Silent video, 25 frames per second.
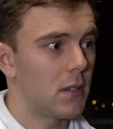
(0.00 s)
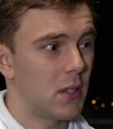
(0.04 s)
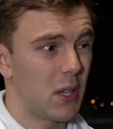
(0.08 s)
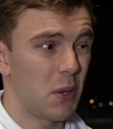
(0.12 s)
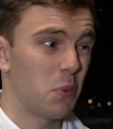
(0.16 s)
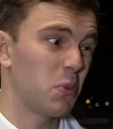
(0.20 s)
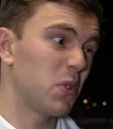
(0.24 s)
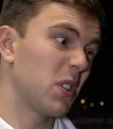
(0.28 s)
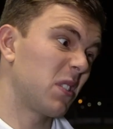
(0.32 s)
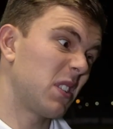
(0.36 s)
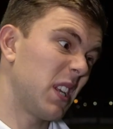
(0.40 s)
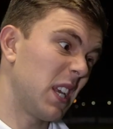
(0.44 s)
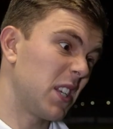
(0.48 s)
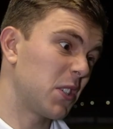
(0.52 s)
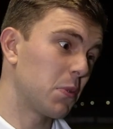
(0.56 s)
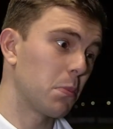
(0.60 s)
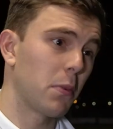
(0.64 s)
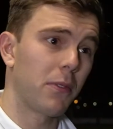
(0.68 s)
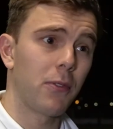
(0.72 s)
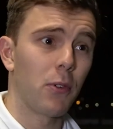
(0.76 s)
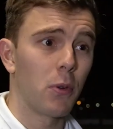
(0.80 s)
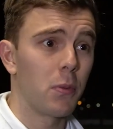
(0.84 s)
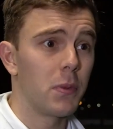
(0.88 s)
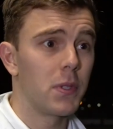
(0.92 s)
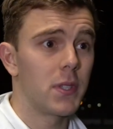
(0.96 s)
It was a
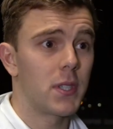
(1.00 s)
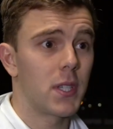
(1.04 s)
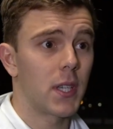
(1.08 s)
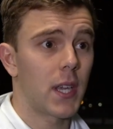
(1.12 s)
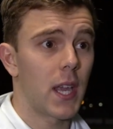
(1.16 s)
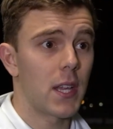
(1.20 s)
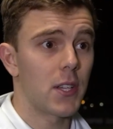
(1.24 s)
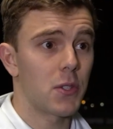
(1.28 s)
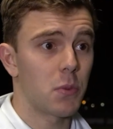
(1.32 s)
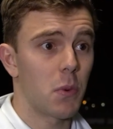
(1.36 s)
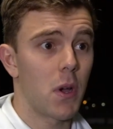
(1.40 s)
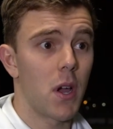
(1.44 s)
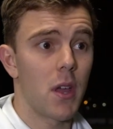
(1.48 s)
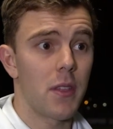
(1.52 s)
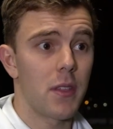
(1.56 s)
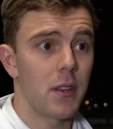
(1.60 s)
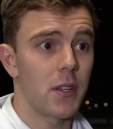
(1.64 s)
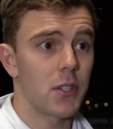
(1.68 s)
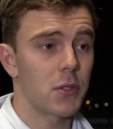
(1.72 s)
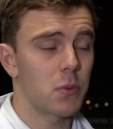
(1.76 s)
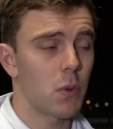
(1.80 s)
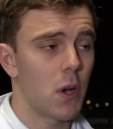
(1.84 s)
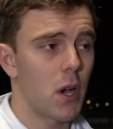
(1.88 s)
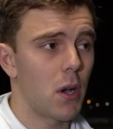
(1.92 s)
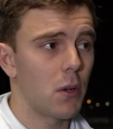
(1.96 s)
decent performance against
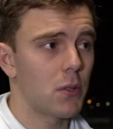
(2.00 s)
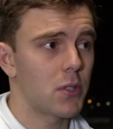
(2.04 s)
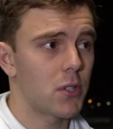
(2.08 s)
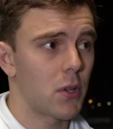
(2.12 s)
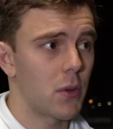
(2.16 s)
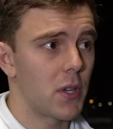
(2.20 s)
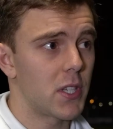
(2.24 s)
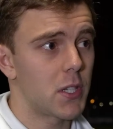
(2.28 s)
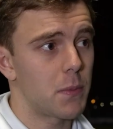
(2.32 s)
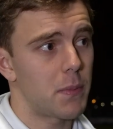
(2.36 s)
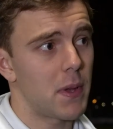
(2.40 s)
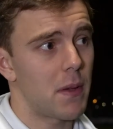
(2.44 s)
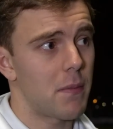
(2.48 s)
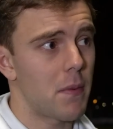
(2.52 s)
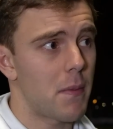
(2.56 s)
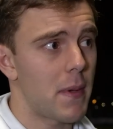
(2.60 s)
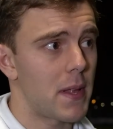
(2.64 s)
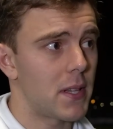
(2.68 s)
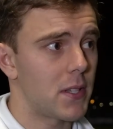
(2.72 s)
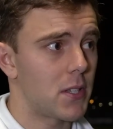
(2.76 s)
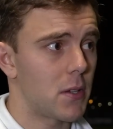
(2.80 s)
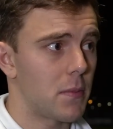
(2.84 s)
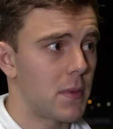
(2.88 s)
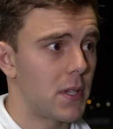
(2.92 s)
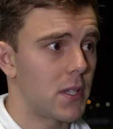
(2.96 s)
Worthing as well, so it's a bit of
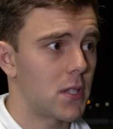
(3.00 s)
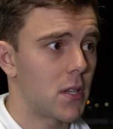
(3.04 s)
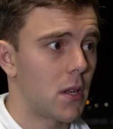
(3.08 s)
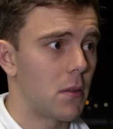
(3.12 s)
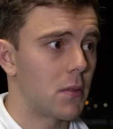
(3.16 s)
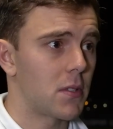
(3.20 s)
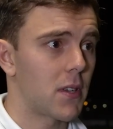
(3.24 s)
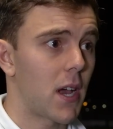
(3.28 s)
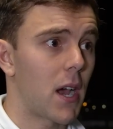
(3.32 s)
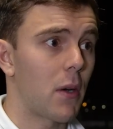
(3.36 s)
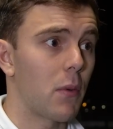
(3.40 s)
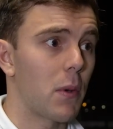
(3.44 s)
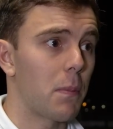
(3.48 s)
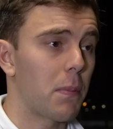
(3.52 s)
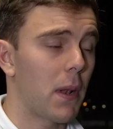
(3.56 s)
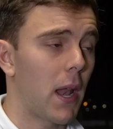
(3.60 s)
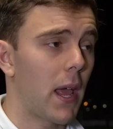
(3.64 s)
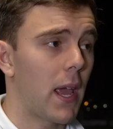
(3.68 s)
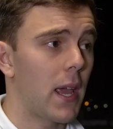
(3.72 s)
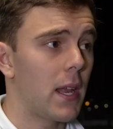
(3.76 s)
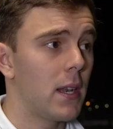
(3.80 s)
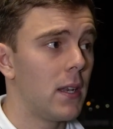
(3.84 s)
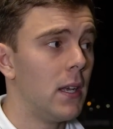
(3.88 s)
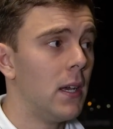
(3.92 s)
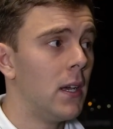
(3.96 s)
momentum in terms of how we're
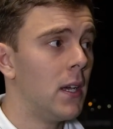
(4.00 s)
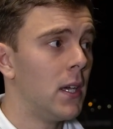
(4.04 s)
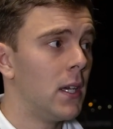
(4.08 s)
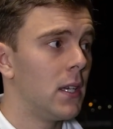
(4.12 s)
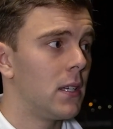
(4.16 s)
playing.